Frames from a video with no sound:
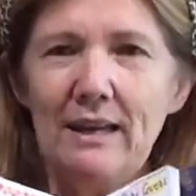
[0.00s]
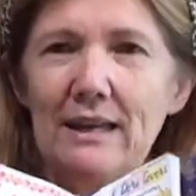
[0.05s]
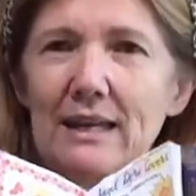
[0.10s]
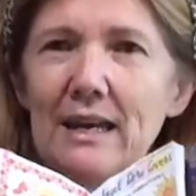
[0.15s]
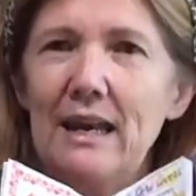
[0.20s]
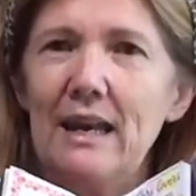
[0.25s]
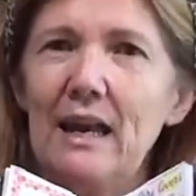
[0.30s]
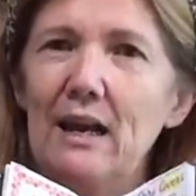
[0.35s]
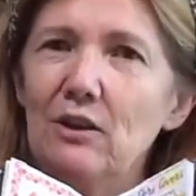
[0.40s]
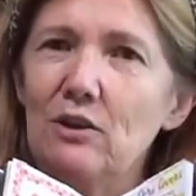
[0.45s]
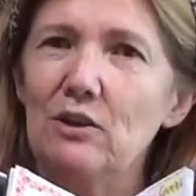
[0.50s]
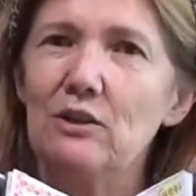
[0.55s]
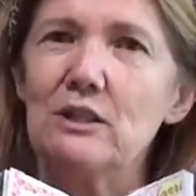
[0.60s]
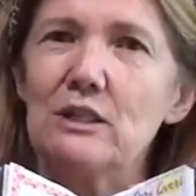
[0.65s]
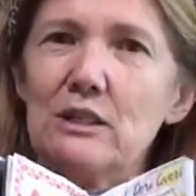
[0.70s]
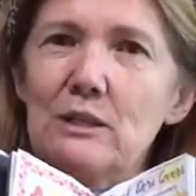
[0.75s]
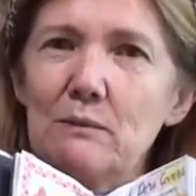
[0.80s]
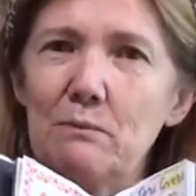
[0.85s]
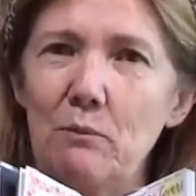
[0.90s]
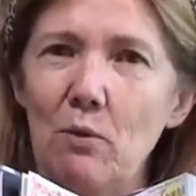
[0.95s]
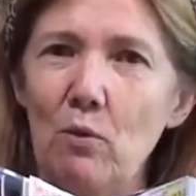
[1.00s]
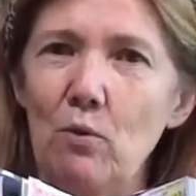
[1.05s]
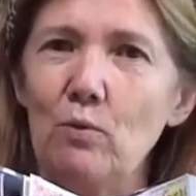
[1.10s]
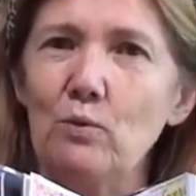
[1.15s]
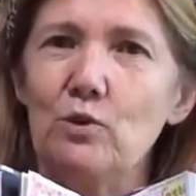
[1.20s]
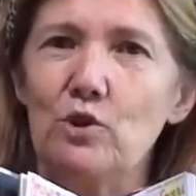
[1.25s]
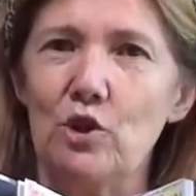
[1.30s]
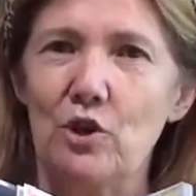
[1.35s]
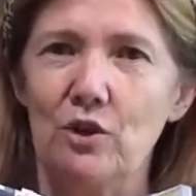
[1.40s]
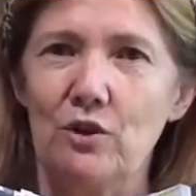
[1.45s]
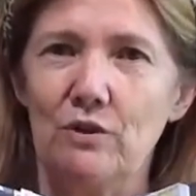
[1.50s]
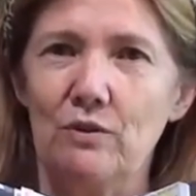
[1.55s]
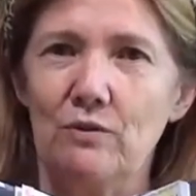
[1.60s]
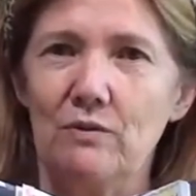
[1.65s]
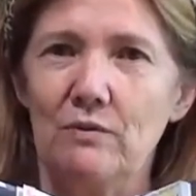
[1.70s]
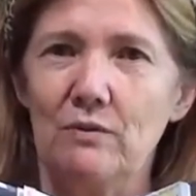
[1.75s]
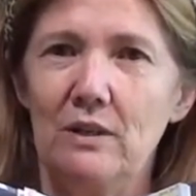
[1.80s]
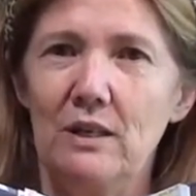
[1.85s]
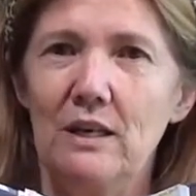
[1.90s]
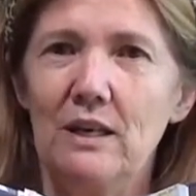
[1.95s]
get out your small
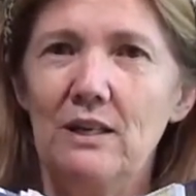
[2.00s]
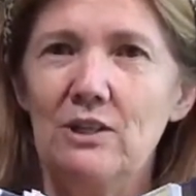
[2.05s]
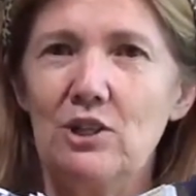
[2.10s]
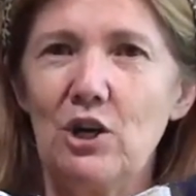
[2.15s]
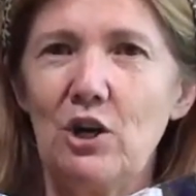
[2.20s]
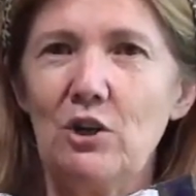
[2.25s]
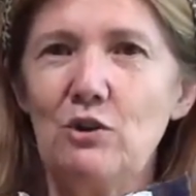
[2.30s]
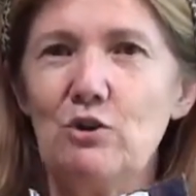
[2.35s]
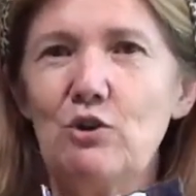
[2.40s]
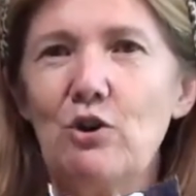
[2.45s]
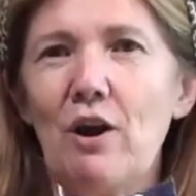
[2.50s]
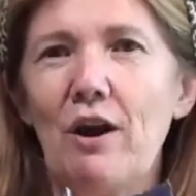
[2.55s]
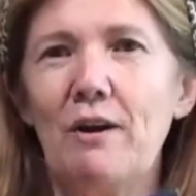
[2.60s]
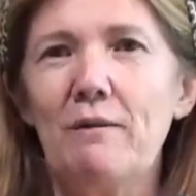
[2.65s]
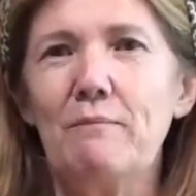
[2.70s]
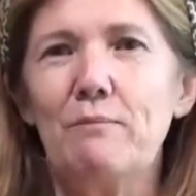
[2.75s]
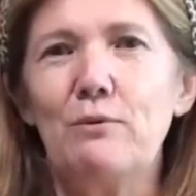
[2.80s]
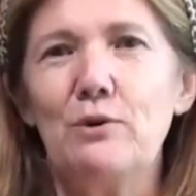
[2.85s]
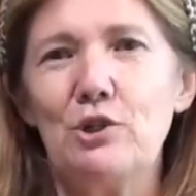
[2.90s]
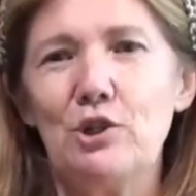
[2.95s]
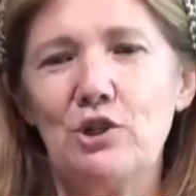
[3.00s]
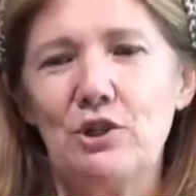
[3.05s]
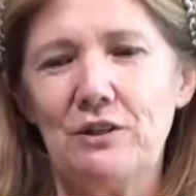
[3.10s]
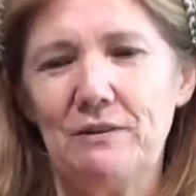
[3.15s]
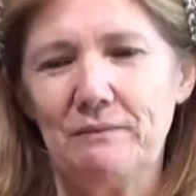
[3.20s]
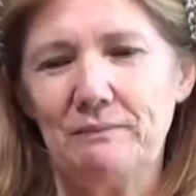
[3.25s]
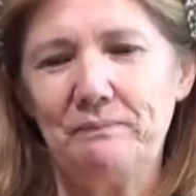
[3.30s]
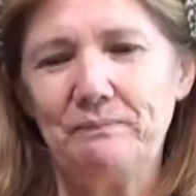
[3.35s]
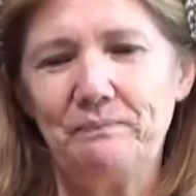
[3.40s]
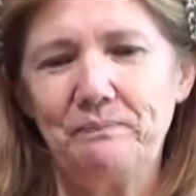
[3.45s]
journal. Don't try to push it.